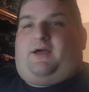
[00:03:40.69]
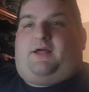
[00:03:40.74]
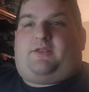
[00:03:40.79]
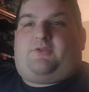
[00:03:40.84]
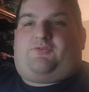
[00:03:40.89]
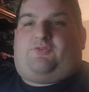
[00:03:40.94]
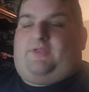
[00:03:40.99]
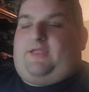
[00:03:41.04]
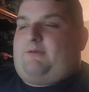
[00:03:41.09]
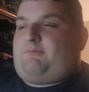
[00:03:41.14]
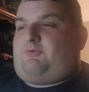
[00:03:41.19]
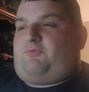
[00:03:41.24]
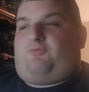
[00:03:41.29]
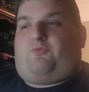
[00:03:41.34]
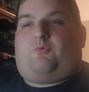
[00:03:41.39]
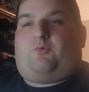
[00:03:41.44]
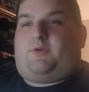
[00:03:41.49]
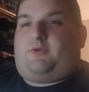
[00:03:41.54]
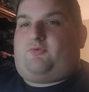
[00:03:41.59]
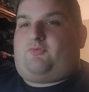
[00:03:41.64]
honestly, I was
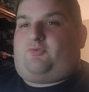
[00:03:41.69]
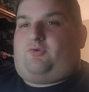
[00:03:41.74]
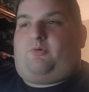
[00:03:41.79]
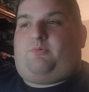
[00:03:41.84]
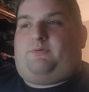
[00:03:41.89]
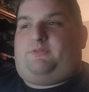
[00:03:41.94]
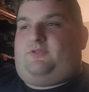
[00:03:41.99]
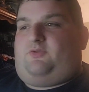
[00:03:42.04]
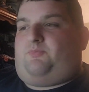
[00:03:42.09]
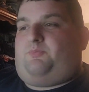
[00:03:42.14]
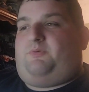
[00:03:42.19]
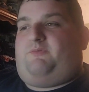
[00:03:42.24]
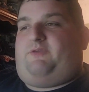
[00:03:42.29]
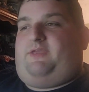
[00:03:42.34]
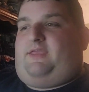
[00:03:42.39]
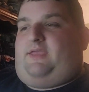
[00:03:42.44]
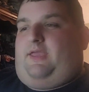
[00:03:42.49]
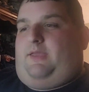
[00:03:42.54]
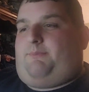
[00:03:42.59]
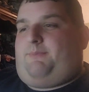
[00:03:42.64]
four years old when this
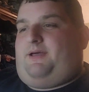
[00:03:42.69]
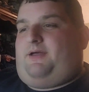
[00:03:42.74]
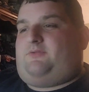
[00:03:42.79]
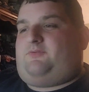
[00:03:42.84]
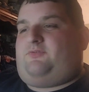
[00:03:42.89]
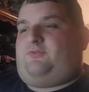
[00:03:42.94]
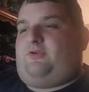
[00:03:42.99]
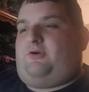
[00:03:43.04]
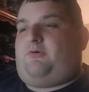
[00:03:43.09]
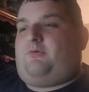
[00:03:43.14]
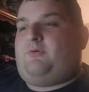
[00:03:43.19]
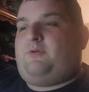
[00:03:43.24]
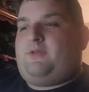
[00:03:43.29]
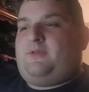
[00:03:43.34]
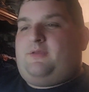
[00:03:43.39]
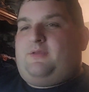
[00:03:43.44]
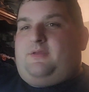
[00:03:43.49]
movie came out, so